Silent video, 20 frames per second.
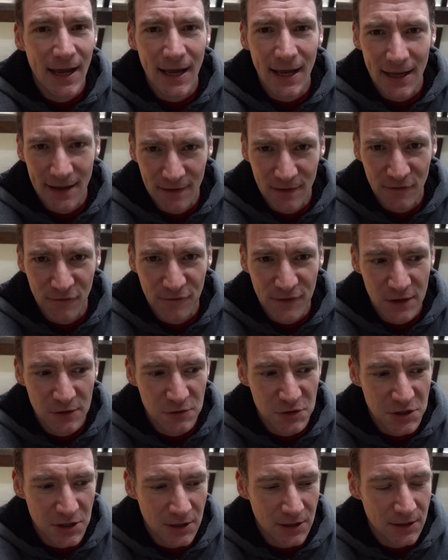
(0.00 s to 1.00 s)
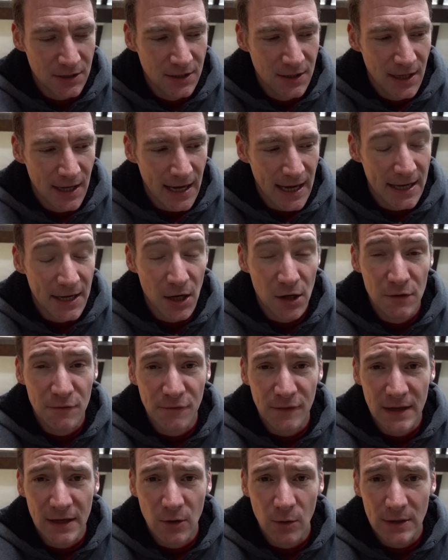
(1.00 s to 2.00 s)
in the future, and
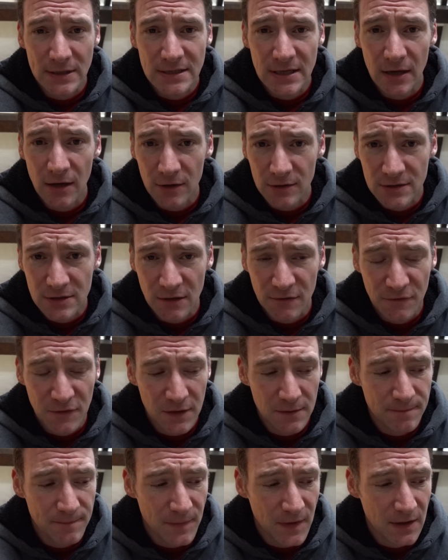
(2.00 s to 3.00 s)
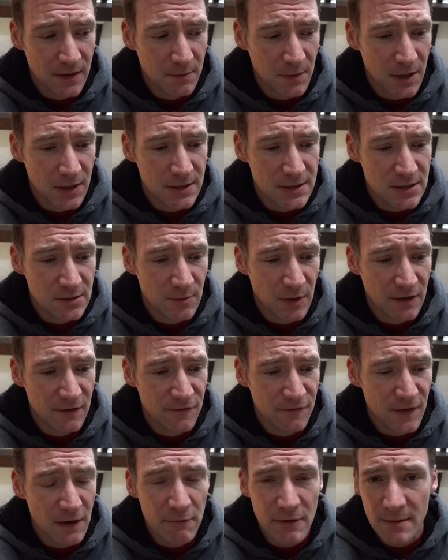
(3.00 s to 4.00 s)
hopefully quite a lot of them. I'm going to do my
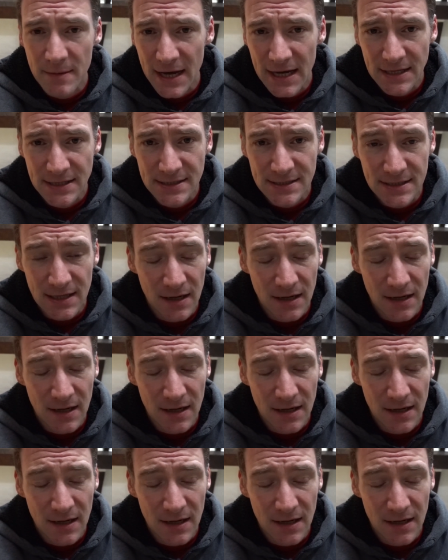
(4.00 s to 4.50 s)
very best.